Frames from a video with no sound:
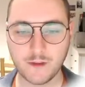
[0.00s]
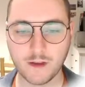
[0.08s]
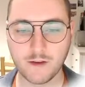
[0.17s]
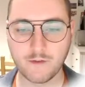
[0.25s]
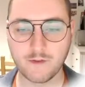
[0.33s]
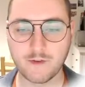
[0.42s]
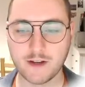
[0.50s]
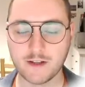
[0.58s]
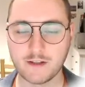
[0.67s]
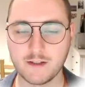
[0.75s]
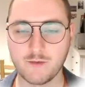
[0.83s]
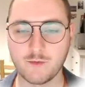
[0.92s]

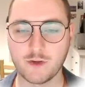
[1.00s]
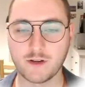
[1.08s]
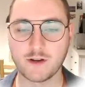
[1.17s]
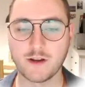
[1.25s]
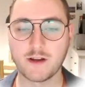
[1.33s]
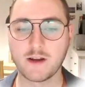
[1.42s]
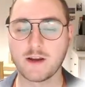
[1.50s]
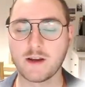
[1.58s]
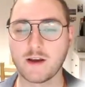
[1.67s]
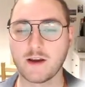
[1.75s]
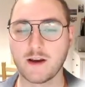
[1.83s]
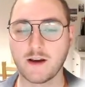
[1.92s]
Finally, when
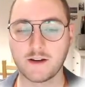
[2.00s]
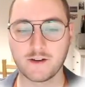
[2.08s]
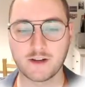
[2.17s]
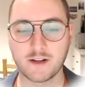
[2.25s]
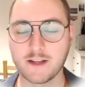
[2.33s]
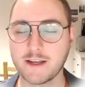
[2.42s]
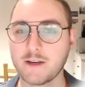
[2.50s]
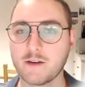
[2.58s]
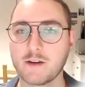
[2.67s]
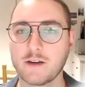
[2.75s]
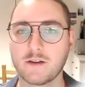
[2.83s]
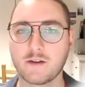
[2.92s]
either clicking
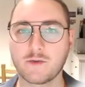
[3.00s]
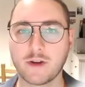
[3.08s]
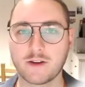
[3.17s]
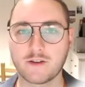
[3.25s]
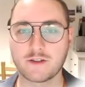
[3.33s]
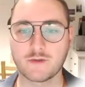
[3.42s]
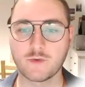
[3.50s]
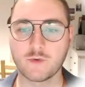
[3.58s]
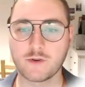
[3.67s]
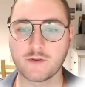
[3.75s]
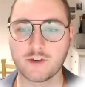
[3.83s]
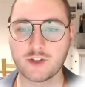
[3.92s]
in the records on
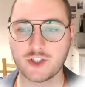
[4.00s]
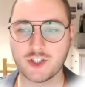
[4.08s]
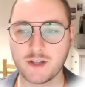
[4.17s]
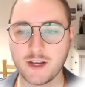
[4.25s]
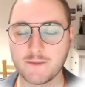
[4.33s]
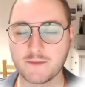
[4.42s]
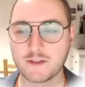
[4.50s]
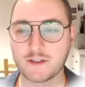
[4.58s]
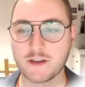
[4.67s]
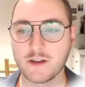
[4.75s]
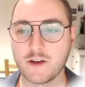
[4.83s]
one of the gene names